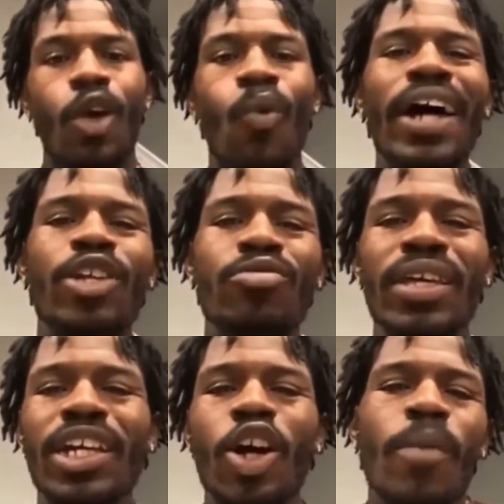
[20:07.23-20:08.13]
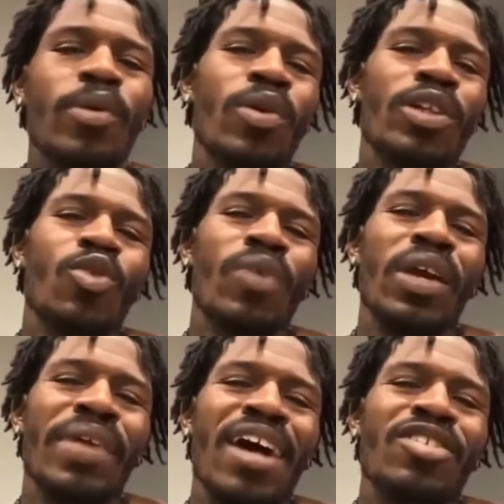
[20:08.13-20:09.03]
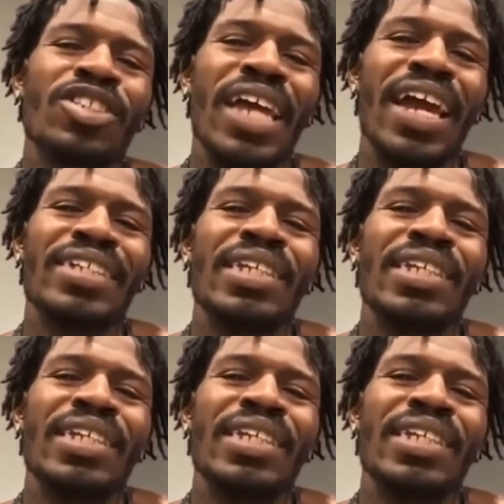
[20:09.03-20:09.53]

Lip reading: Why do you think Kobe wanted to win without Shaq?